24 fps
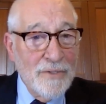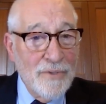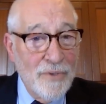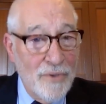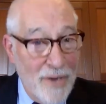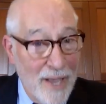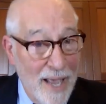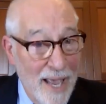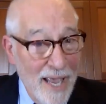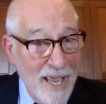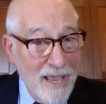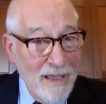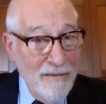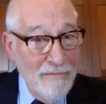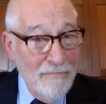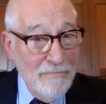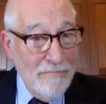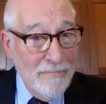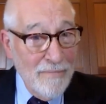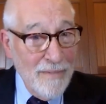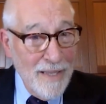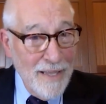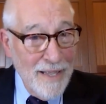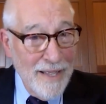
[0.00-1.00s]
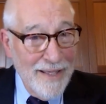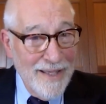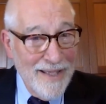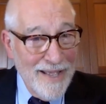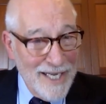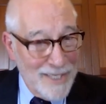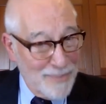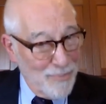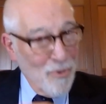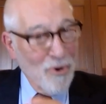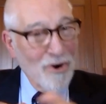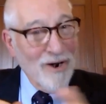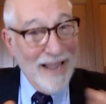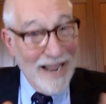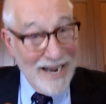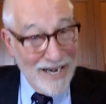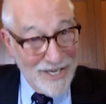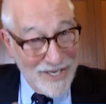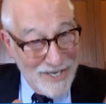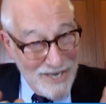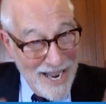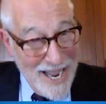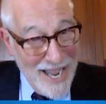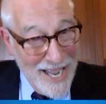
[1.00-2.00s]
Today, it's more
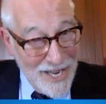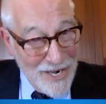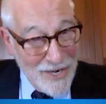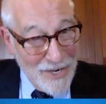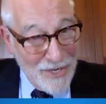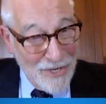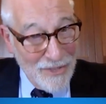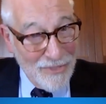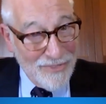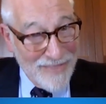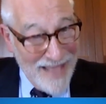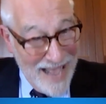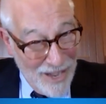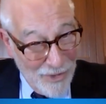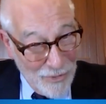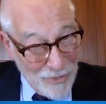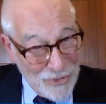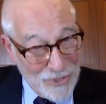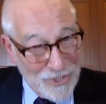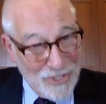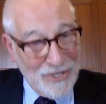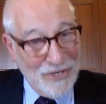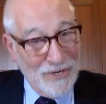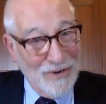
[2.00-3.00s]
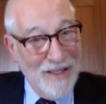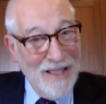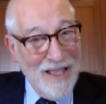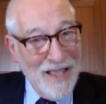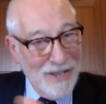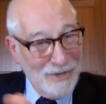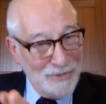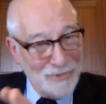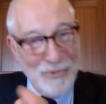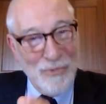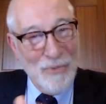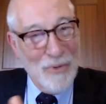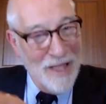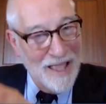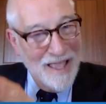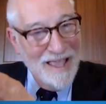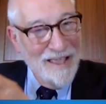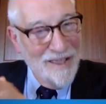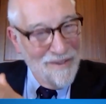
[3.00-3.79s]
like 10,000 to